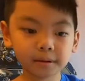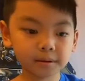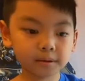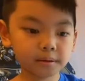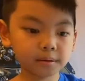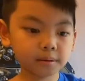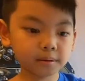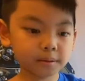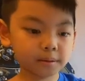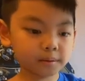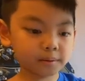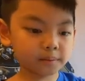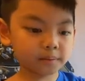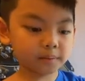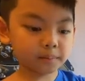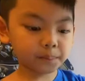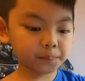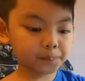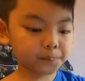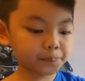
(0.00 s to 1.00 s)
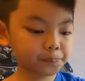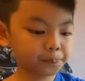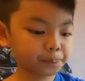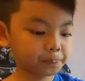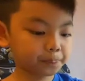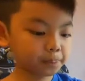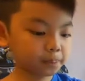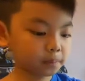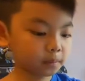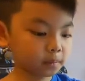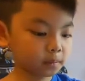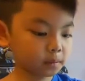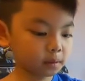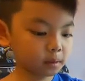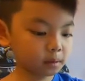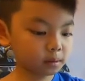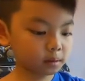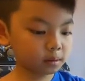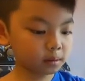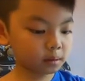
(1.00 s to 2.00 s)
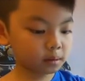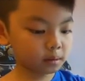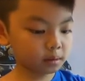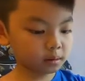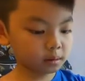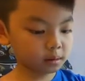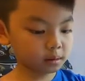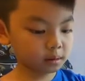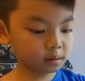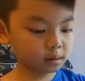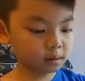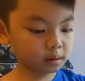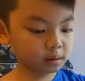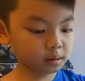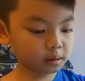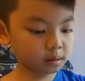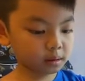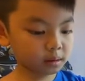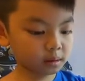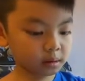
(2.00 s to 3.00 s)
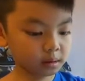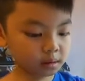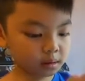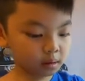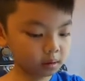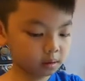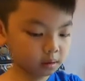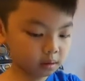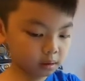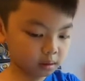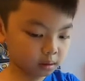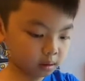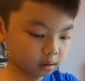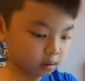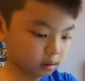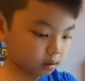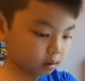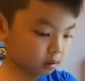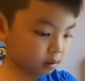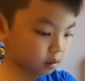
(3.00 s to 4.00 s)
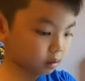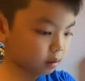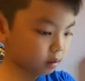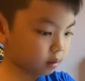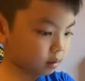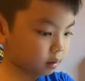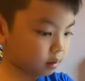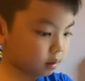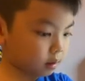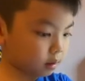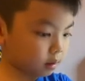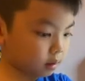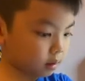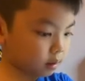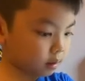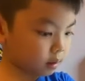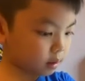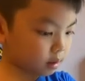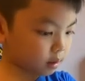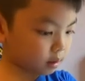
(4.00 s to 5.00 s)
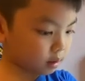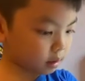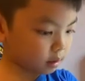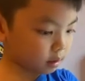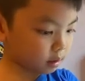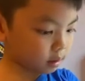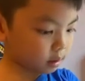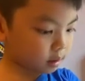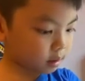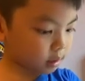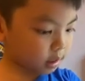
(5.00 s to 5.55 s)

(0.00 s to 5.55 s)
Nobody speaks.